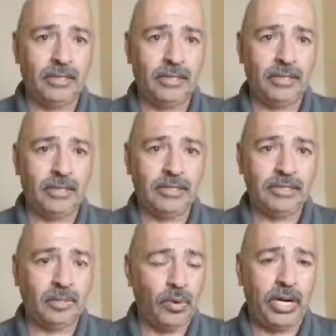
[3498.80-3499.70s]

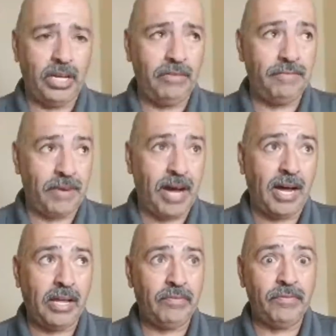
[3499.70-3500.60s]
25
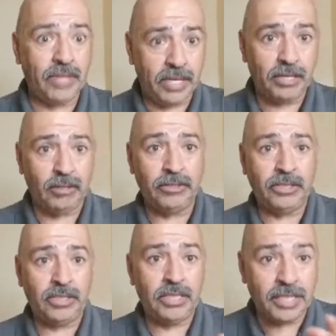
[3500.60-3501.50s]
videos
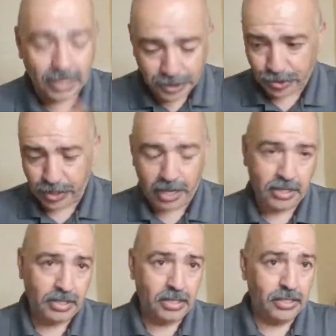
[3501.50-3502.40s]
yesterday.
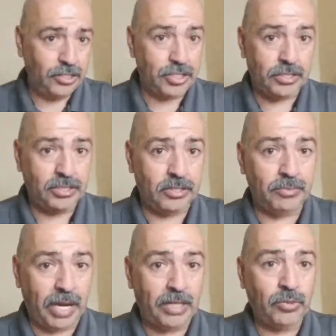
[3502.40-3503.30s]
Just made
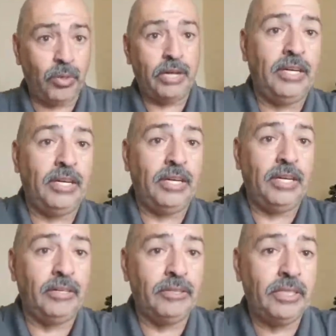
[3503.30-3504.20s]
25 videos
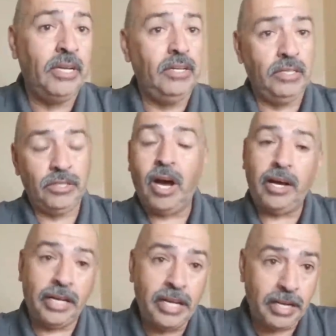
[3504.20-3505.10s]
on
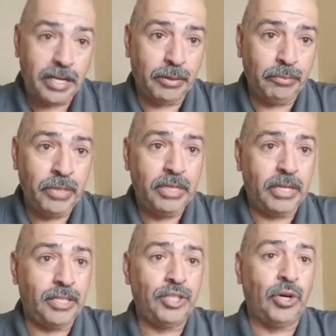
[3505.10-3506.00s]
him,
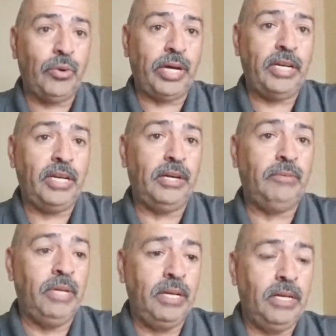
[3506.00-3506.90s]
showing you
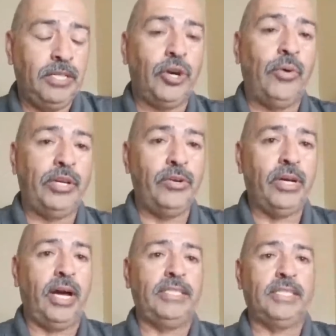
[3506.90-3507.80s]

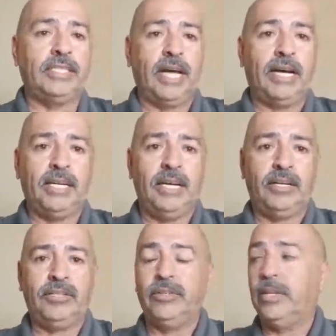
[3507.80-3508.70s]
guys how to do that.